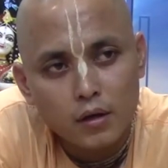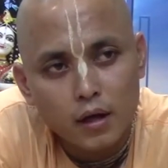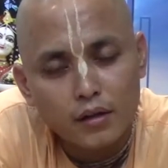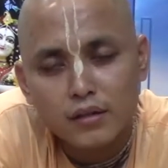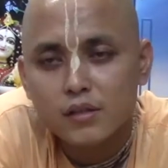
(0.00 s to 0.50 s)

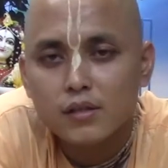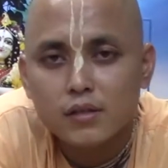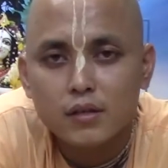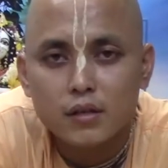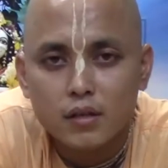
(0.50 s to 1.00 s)
And
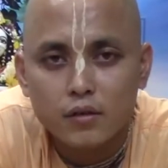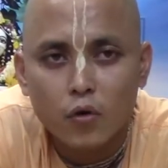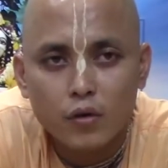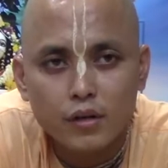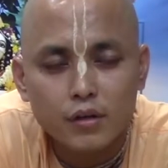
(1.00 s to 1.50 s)
this
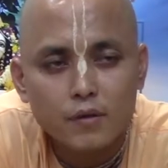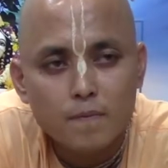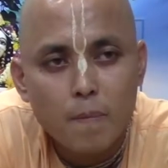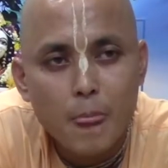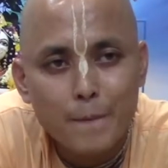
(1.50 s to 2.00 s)
devotee,
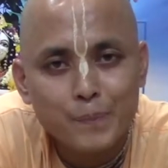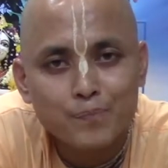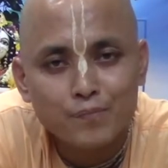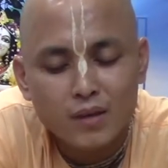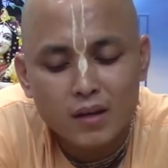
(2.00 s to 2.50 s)

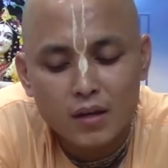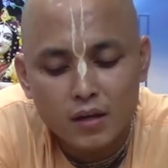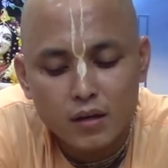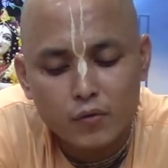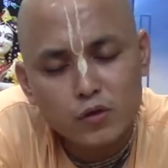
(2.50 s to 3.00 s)

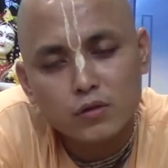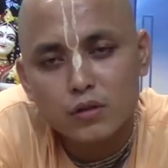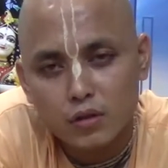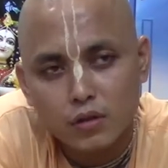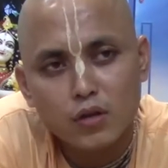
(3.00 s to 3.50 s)

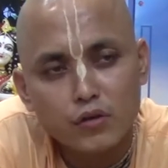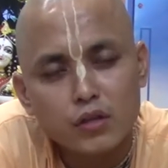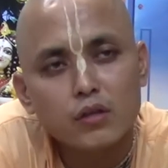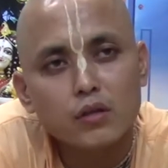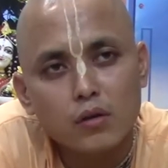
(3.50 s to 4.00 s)

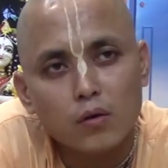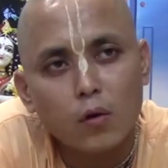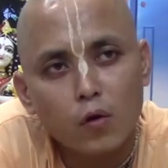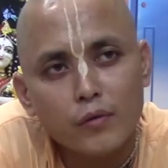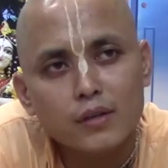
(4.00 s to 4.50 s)
he
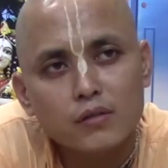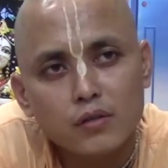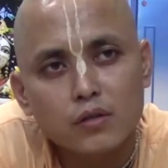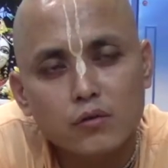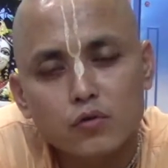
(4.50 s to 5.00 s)

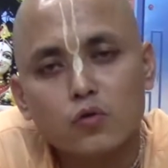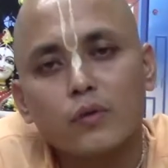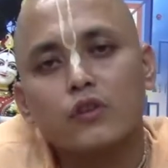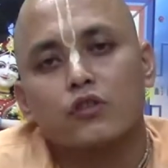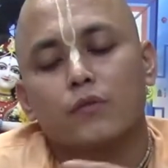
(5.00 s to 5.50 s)
always used to
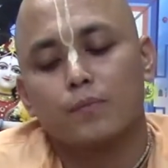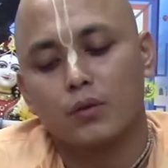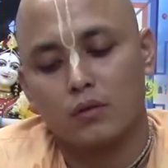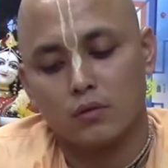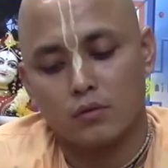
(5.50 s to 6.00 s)
worship
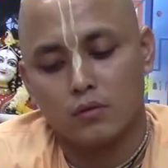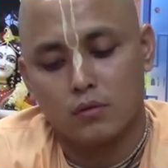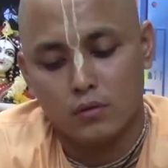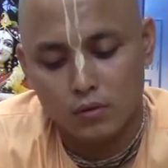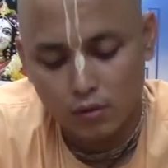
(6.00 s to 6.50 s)

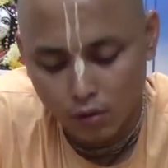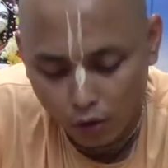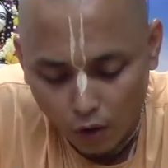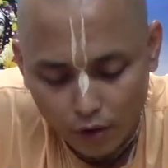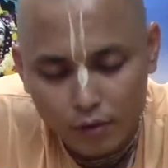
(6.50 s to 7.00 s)

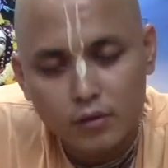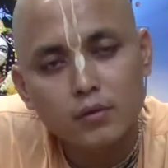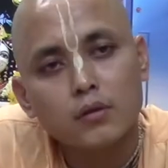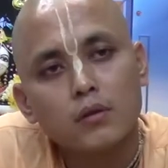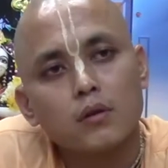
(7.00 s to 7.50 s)
Lord
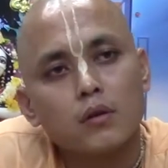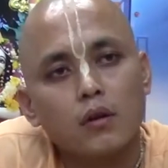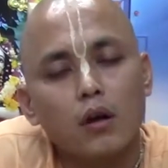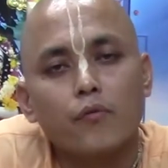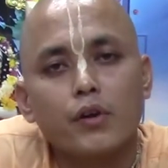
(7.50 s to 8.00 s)

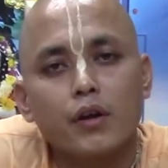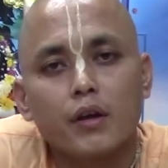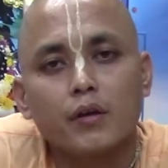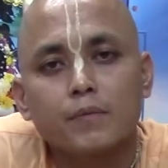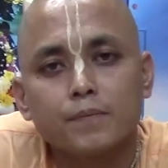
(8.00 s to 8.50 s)
every
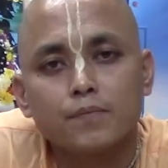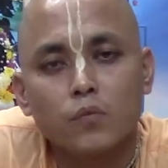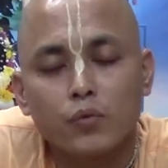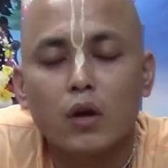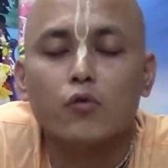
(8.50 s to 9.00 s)
day
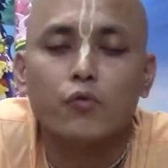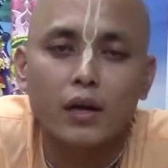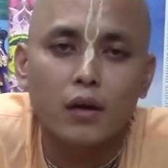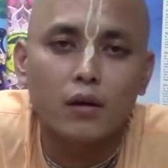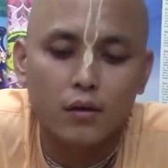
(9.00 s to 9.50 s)
without
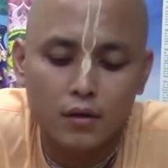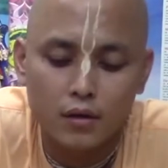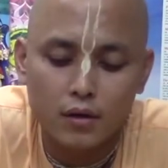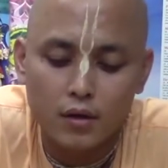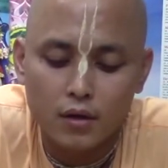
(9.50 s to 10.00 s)
fail,
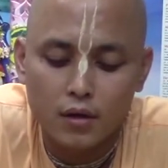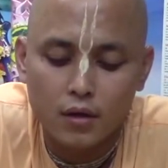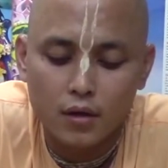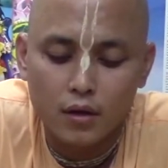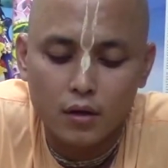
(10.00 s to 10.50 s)

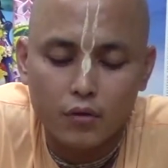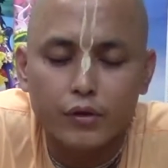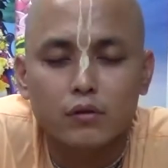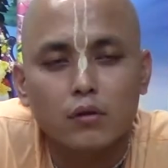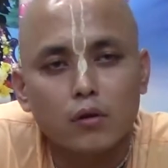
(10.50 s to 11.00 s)

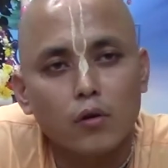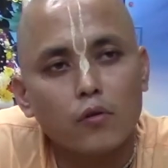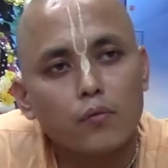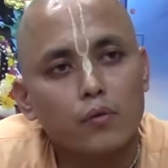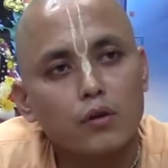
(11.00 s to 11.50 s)
with a lot
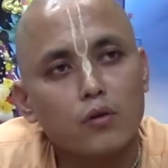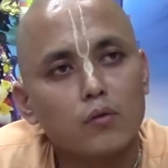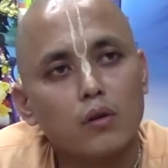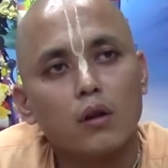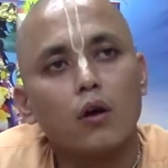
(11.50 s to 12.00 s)
of
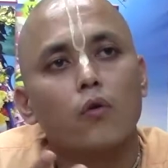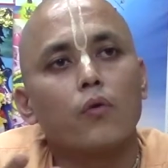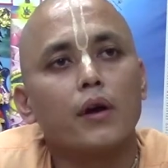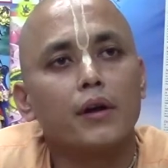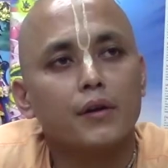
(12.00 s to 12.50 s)
love
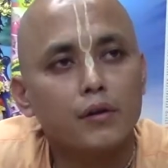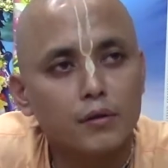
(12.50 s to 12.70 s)
and